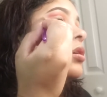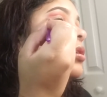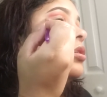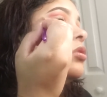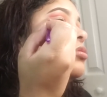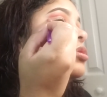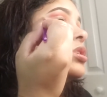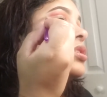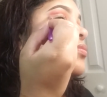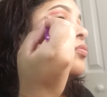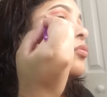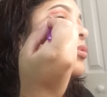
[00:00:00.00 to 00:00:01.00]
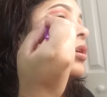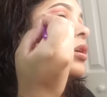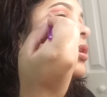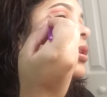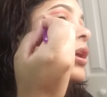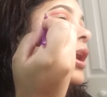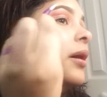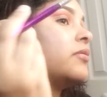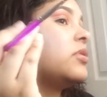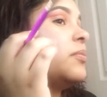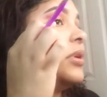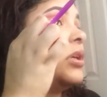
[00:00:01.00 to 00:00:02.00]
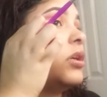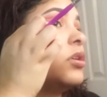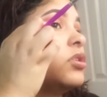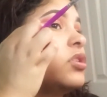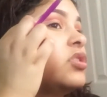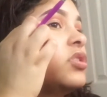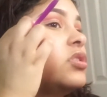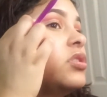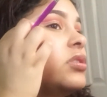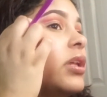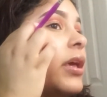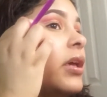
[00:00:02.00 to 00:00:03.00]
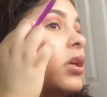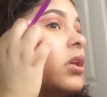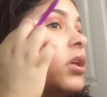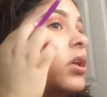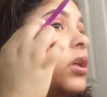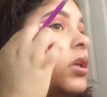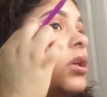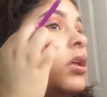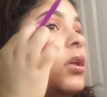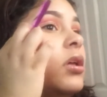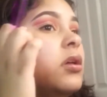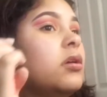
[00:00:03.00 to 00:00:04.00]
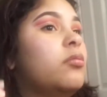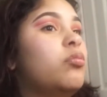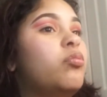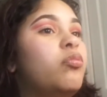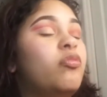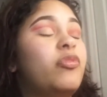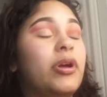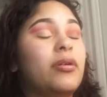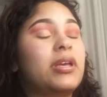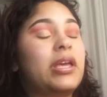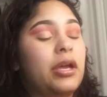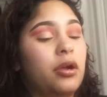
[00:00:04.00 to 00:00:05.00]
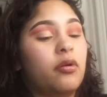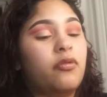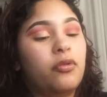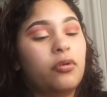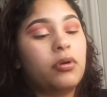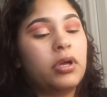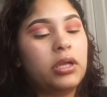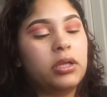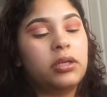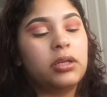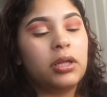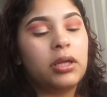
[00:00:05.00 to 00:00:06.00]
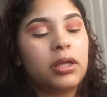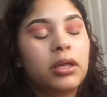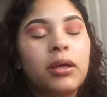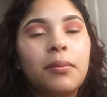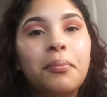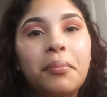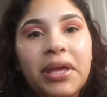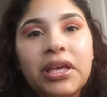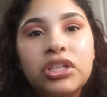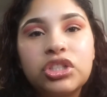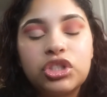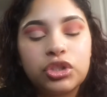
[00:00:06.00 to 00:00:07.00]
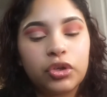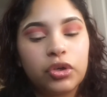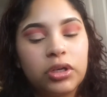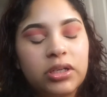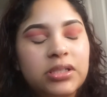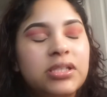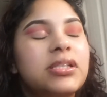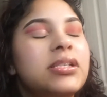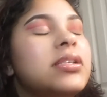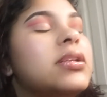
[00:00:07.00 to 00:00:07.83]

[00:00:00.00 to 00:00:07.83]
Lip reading: you just really have to be like very careful in like making sure it's